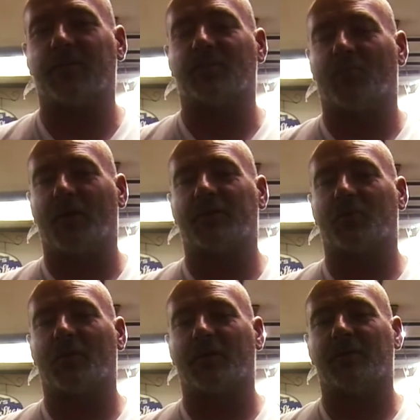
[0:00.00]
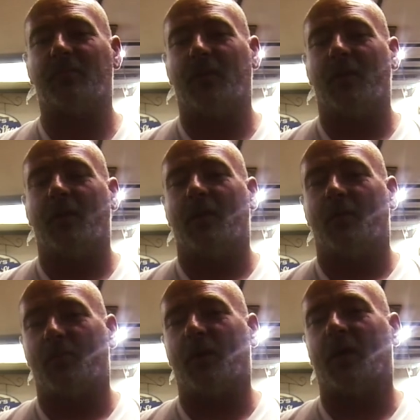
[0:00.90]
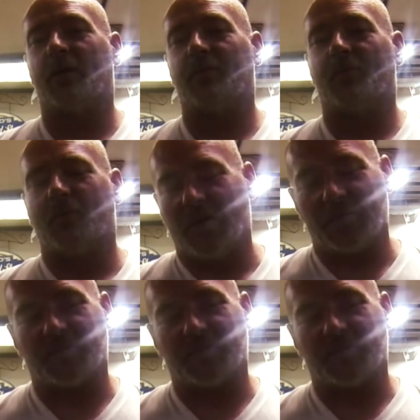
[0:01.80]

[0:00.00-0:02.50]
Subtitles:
some brakes working. But we had